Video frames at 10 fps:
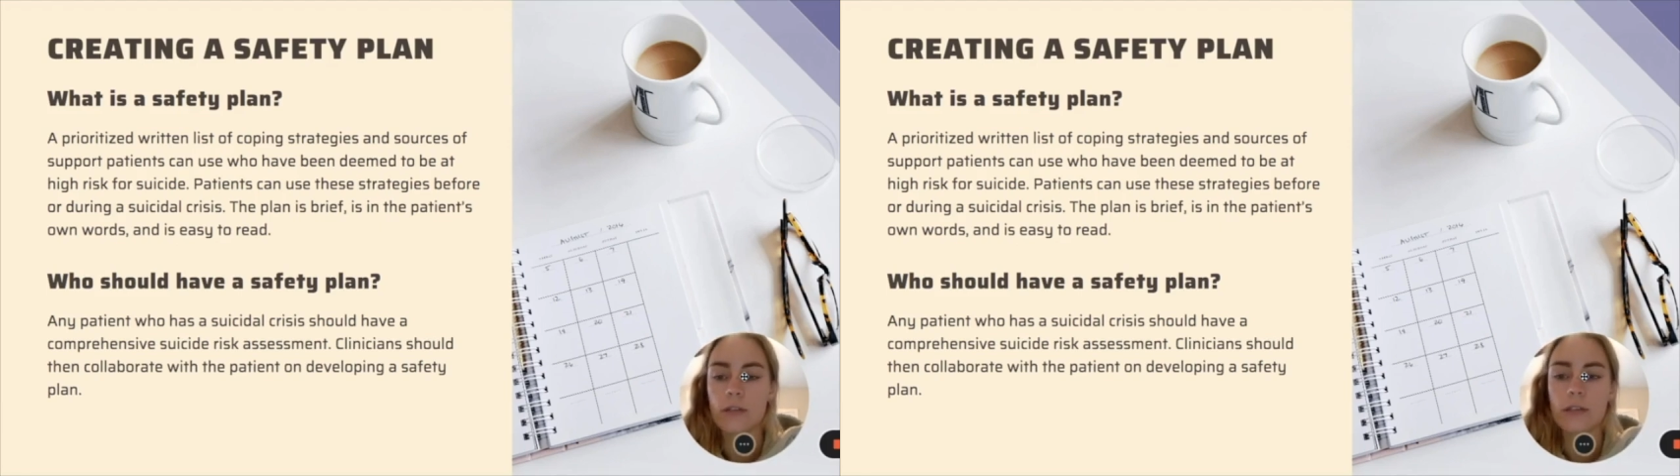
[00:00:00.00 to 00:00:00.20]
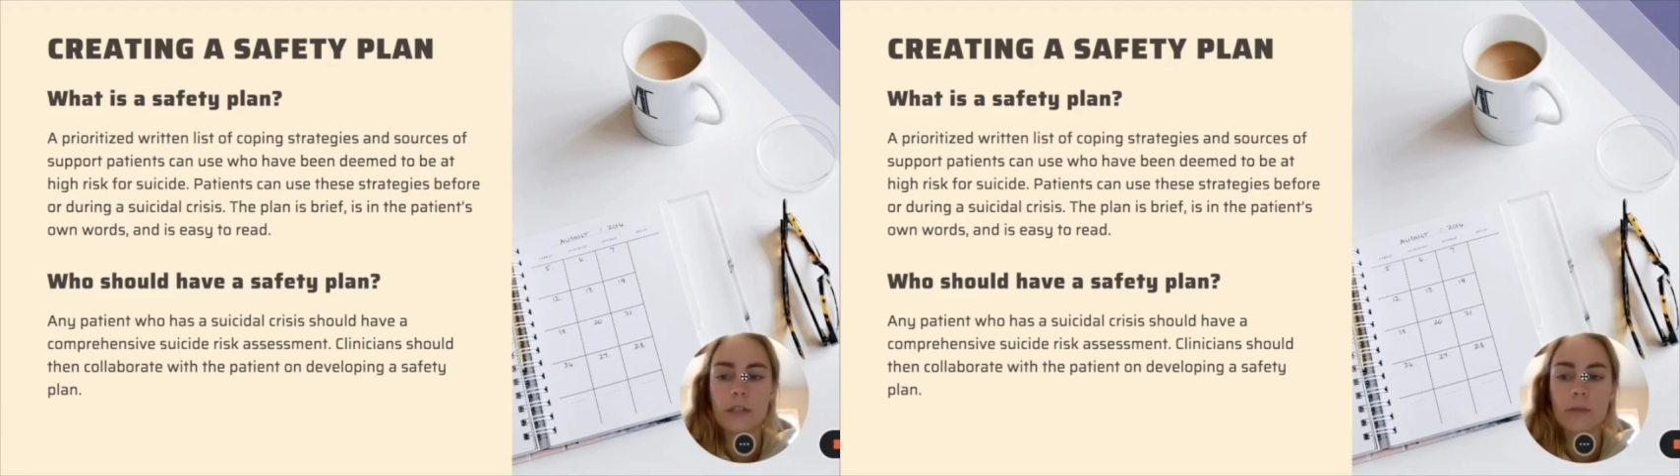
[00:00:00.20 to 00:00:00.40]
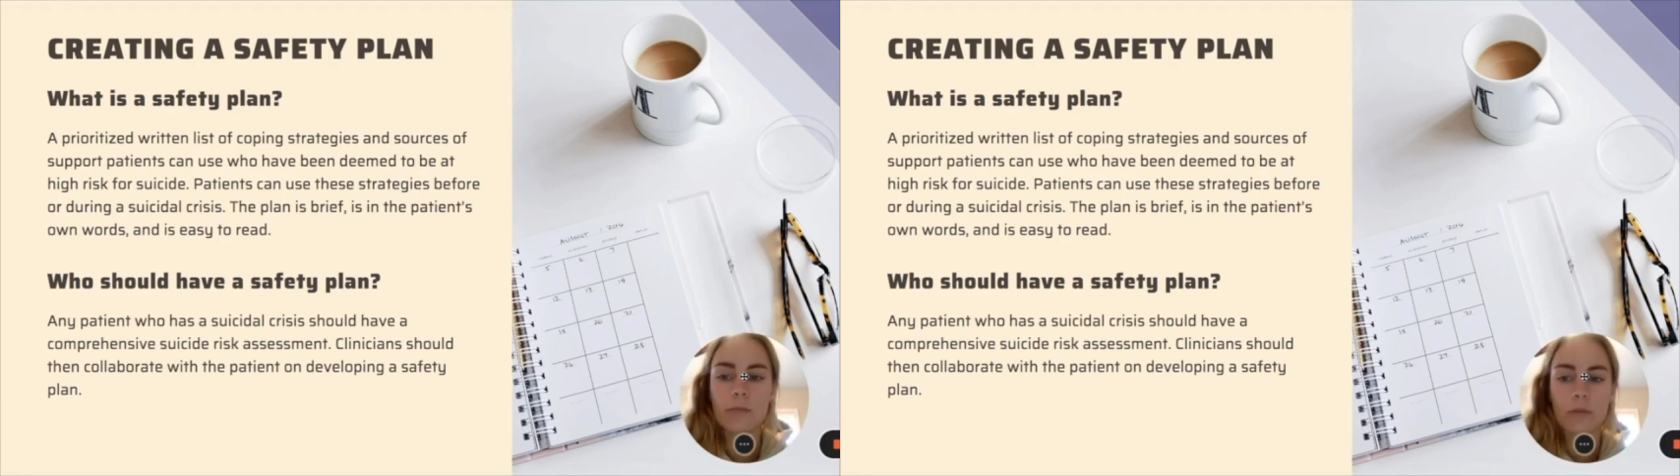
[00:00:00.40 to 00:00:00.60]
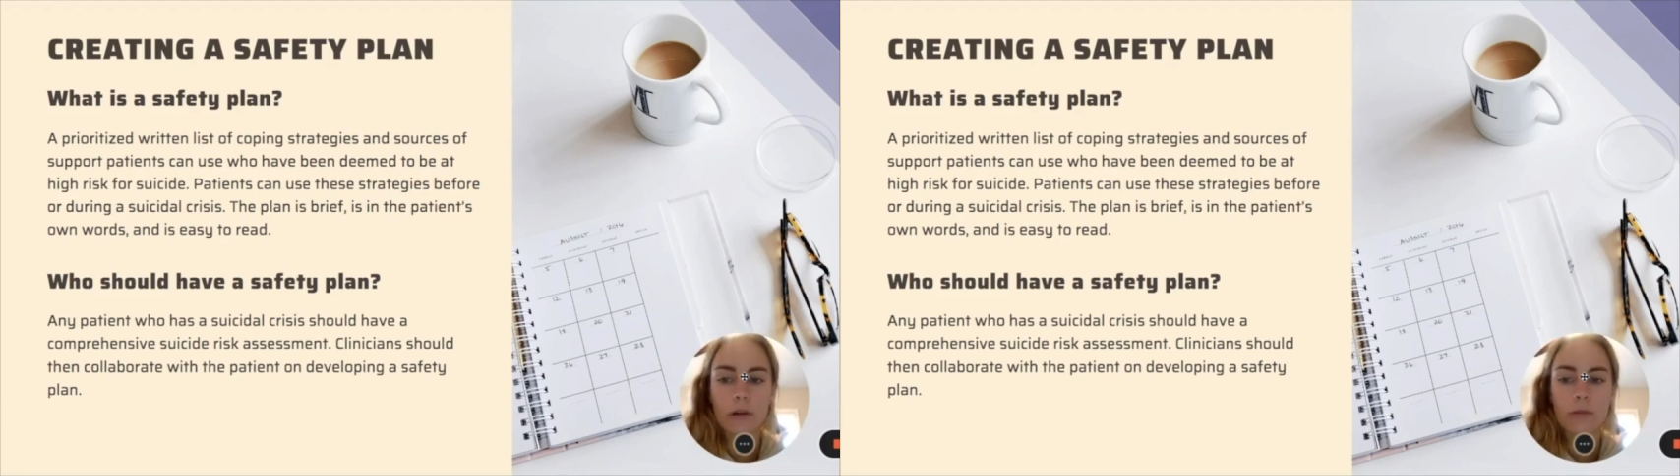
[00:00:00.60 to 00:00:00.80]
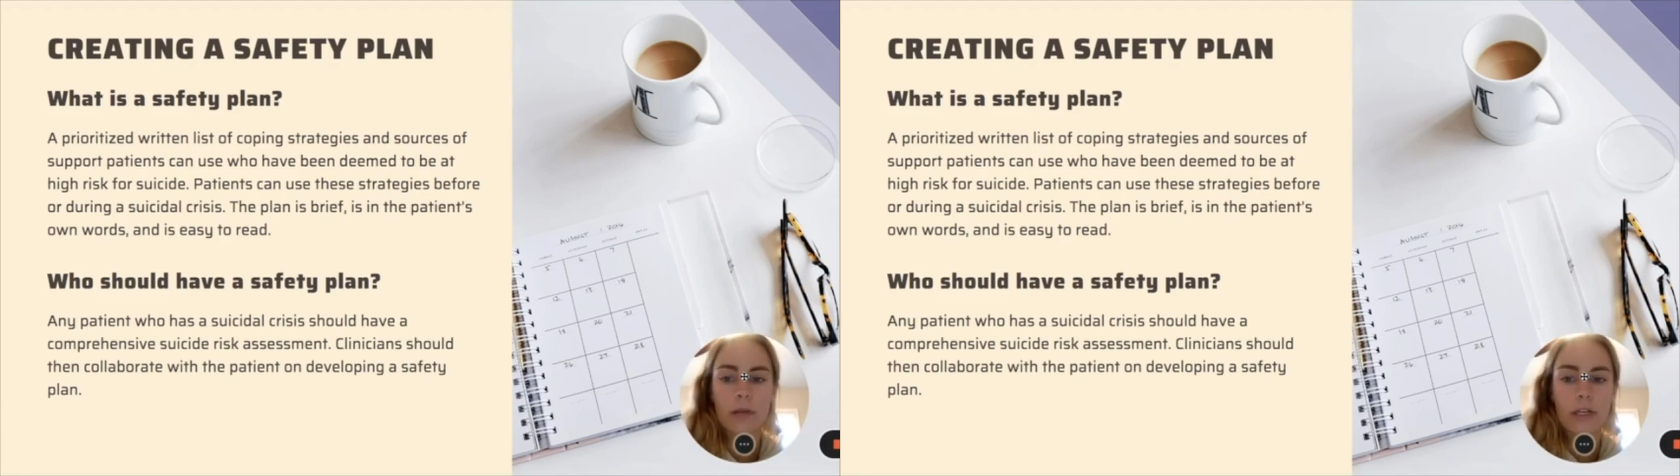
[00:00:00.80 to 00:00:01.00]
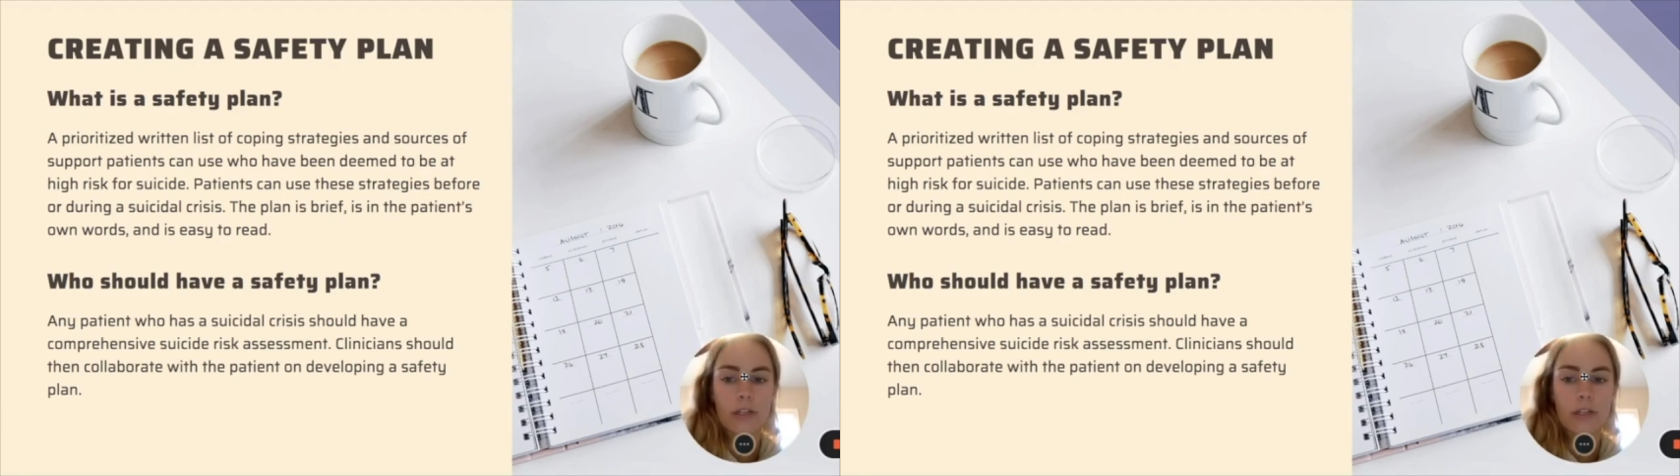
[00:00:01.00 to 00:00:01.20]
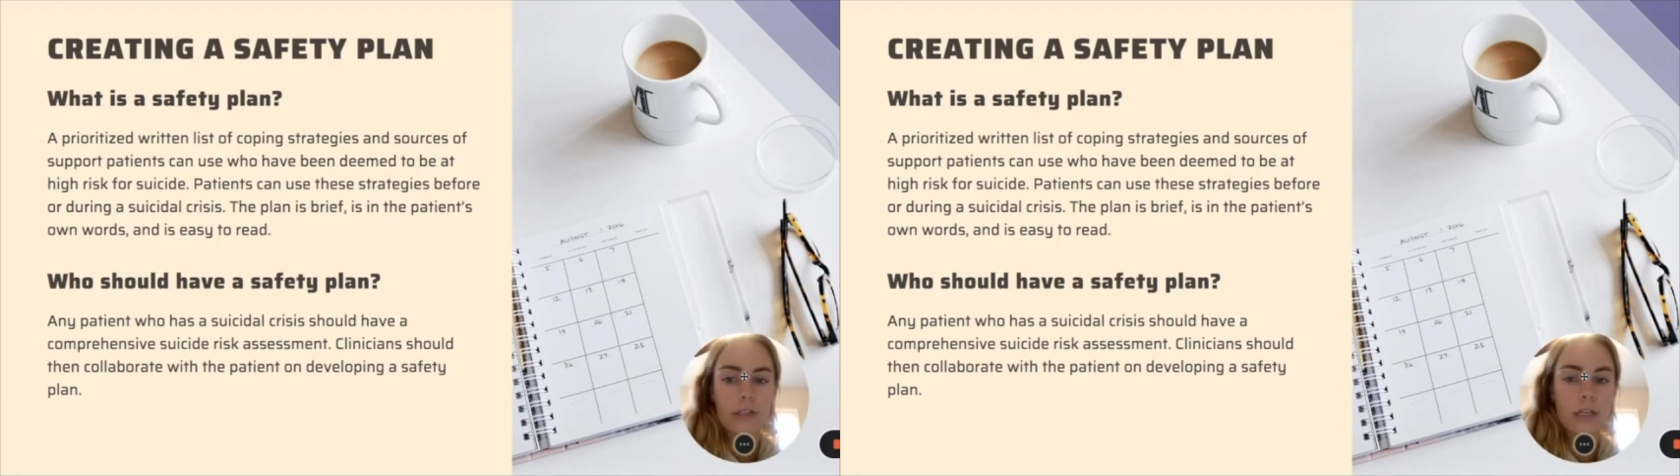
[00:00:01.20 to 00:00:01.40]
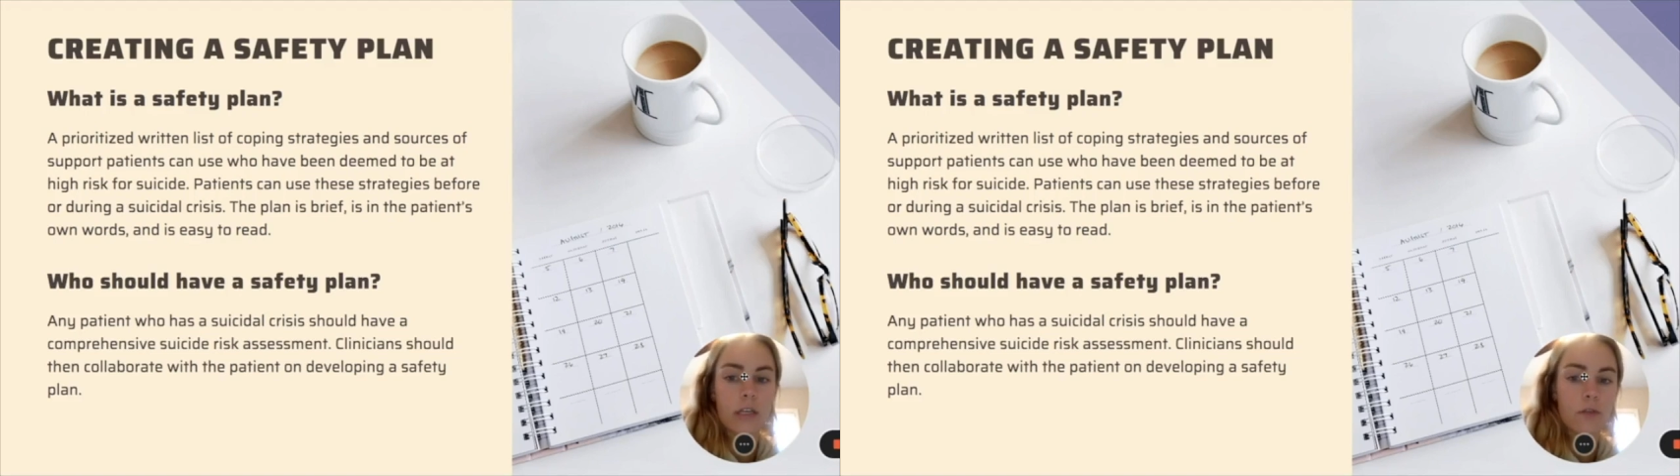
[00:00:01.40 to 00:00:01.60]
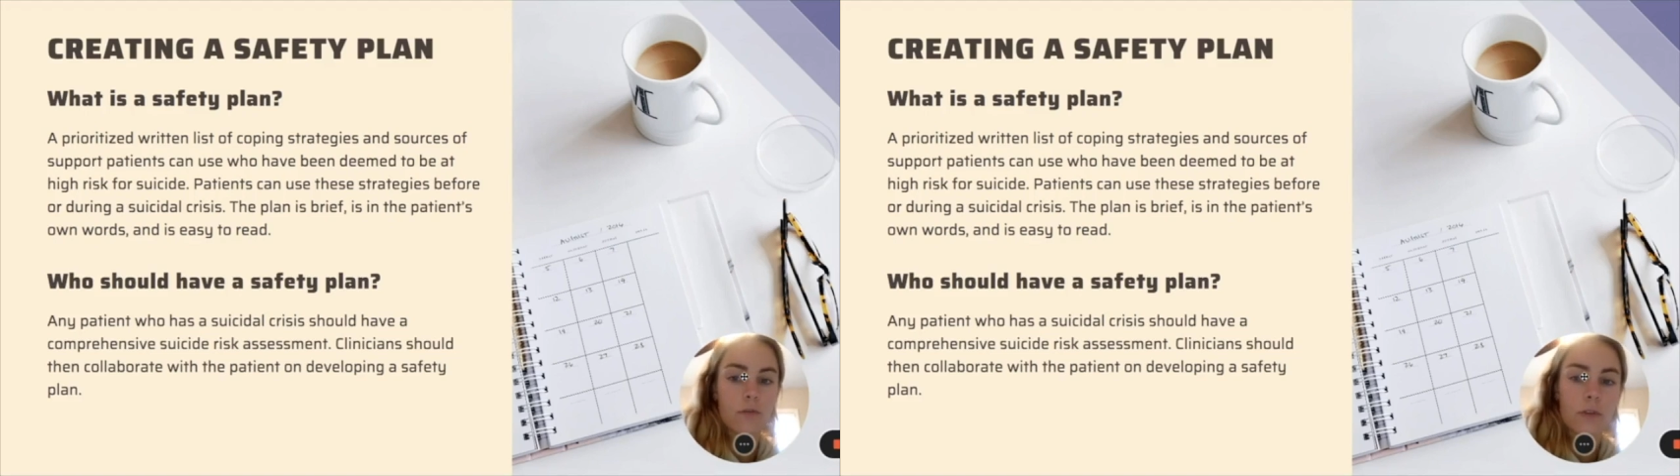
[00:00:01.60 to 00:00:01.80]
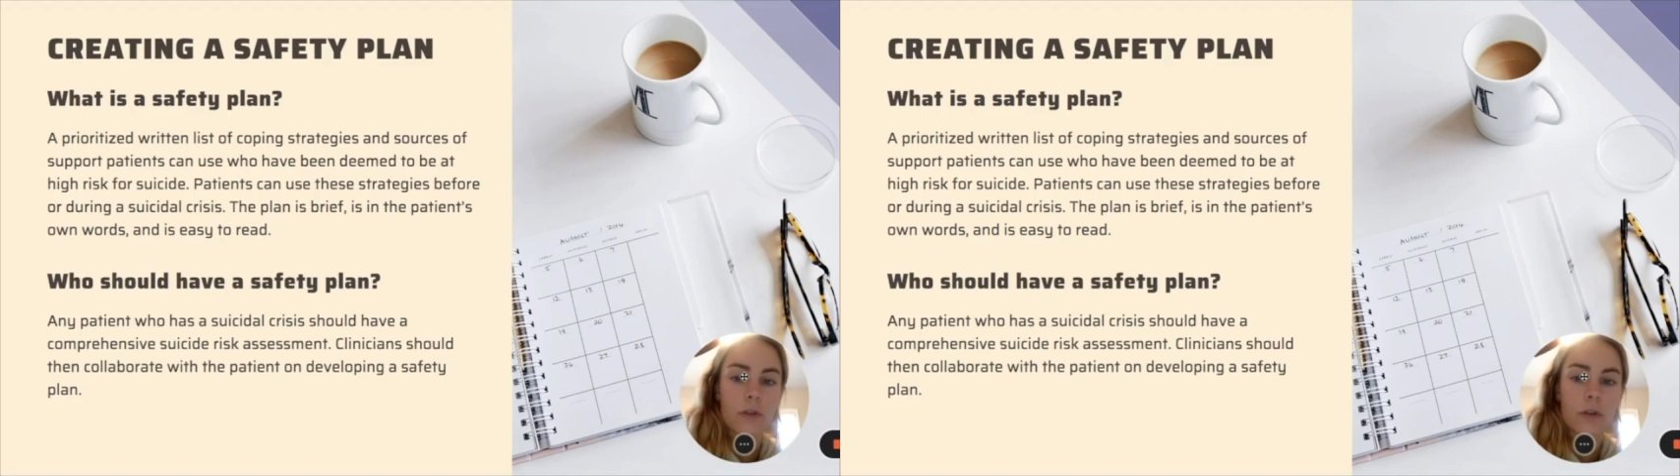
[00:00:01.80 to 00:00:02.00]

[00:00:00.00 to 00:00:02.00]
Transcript: of support patients can use